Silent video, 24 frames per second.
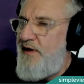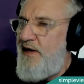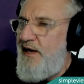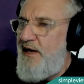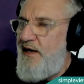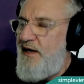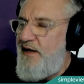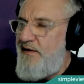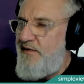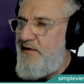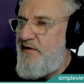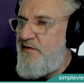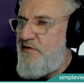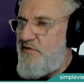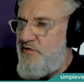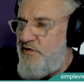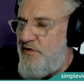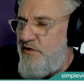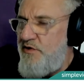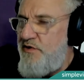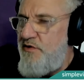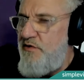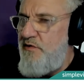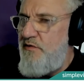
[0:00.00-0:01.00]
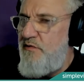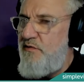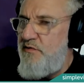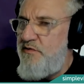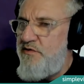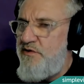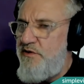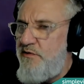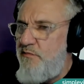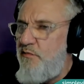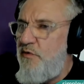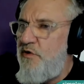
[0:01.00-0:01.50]
And I think there's a huge
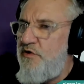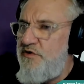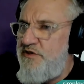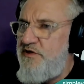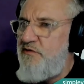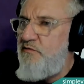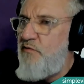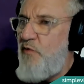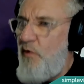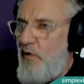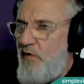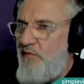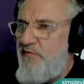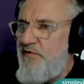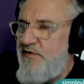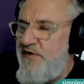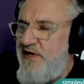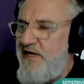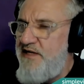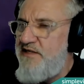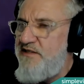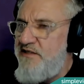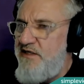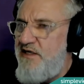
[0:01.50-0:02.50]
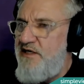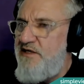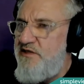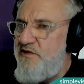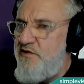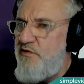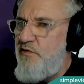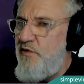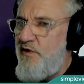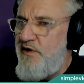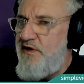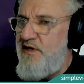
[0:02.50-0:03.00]
and emerging role for destination
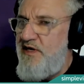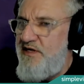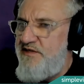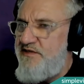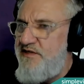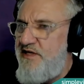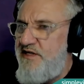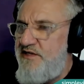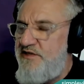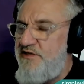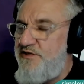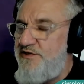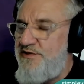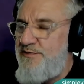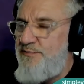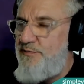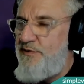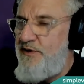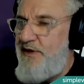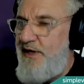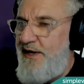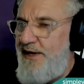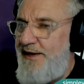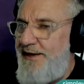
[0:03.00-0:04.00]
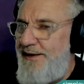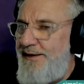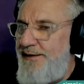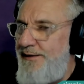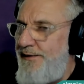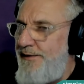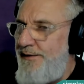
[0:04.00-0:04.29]
organizations to play